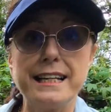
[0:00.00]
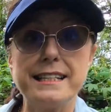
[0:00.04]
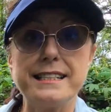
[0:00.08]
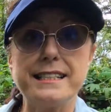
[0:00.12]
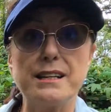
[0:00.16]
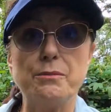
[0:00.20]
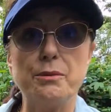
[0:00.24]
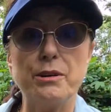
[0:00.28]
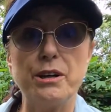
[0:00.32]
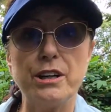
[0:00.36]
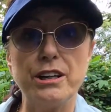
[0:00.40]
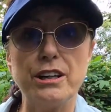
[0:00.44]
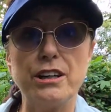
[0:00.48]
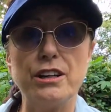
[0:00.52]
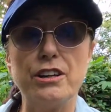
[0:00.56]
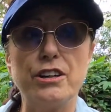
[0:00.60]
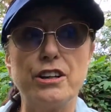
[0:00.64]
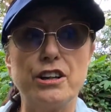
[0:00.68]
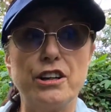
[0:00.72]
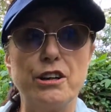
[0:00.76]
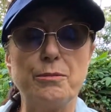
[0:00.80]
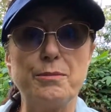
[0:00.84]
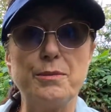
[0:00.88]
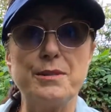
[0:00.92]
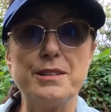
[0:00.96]
So we're going to
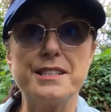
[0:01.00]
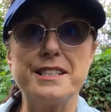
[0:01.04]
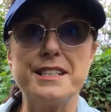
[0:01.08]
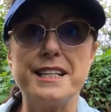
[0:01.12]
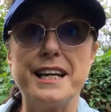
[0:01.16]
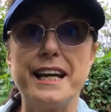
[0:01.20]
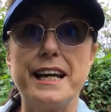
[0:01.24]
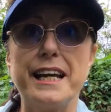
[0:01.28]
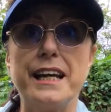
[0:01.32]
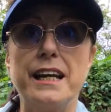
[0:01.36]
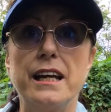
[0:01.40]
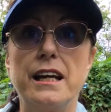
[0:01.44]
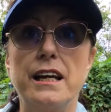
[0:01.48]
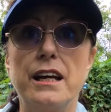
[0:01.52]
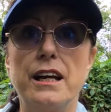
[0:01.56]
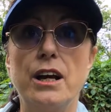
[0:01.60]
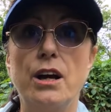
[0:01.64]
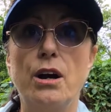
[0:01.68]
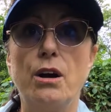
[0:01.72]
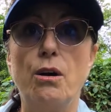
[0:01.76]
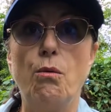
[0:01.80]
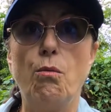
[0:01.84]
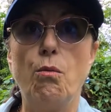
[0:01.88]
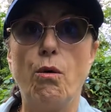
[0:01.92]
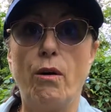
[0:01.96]
look up and see
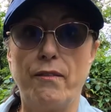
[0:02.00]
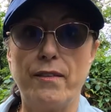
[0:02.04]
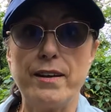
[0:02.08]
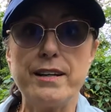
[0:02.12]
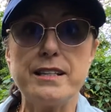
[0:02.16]
what